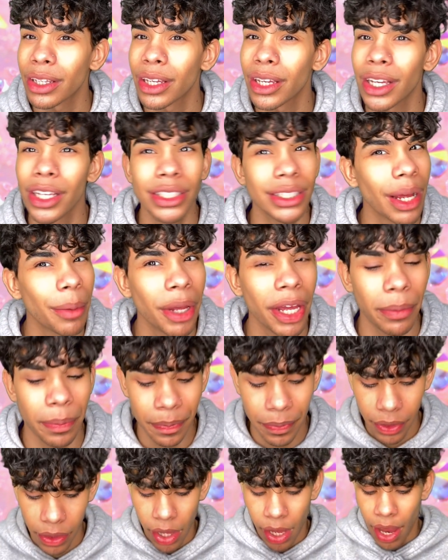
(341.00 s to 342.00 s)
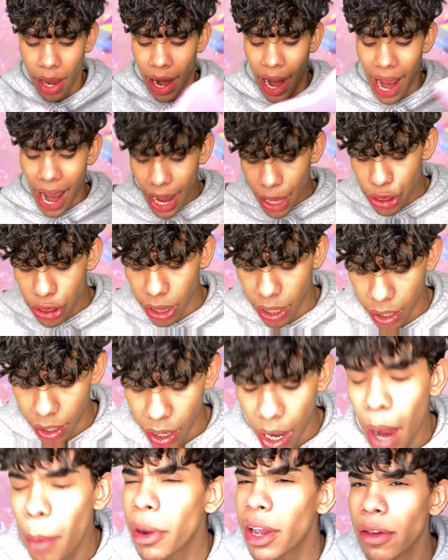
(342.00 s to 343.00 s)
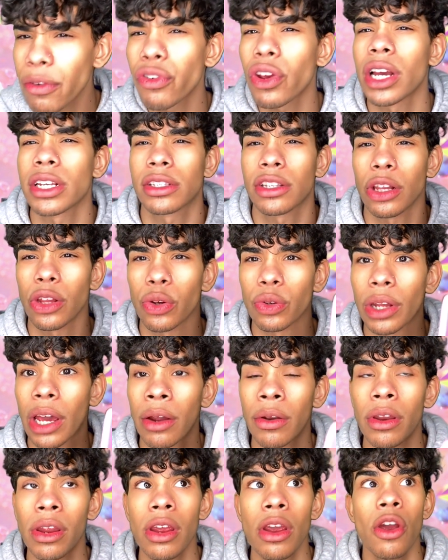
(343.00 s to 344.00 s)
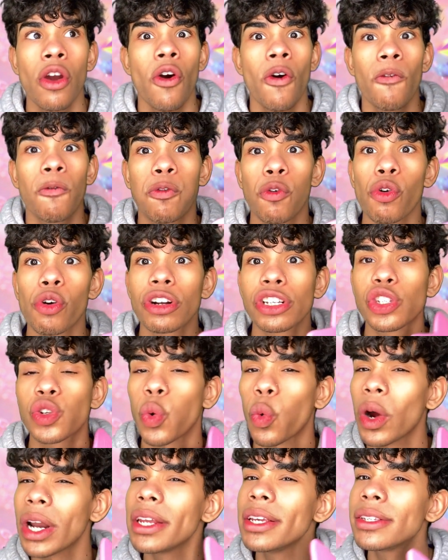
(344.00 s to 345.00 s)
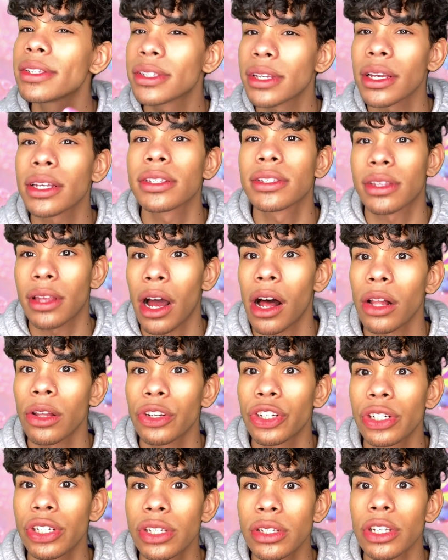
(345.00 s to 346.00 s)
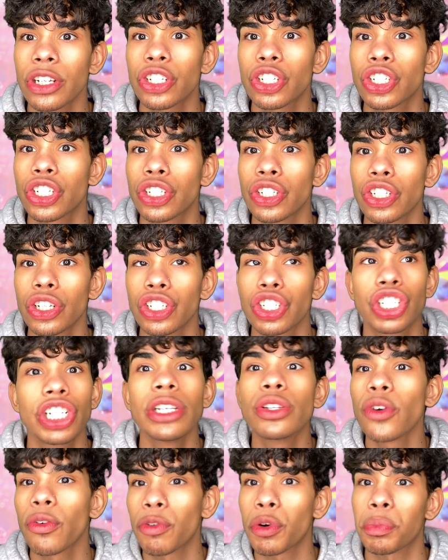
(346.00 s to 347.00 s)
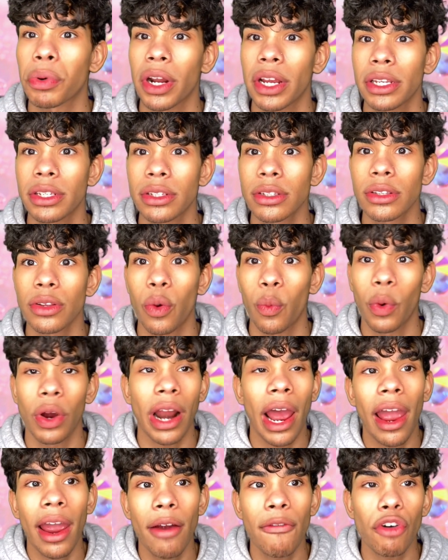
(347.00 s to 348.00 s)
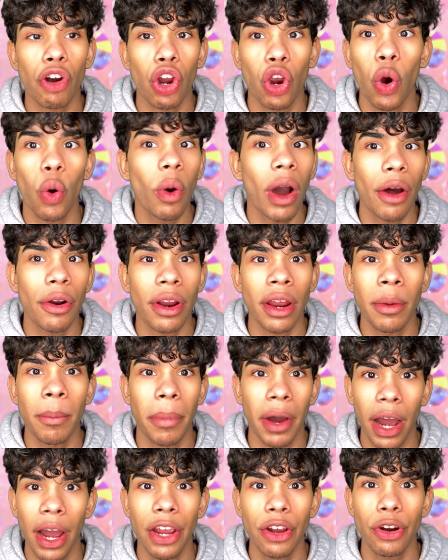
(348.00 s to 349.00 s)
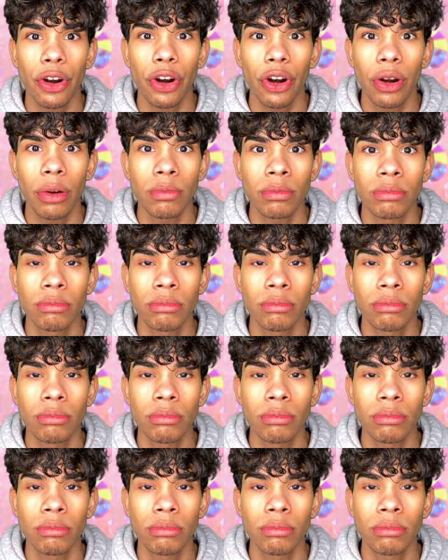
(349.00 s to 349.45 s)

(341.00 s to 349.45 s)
it's not bad. I think I'm gonna give you guys the lowdown. For $26, she's overpriced. Would I ever go out and buy her?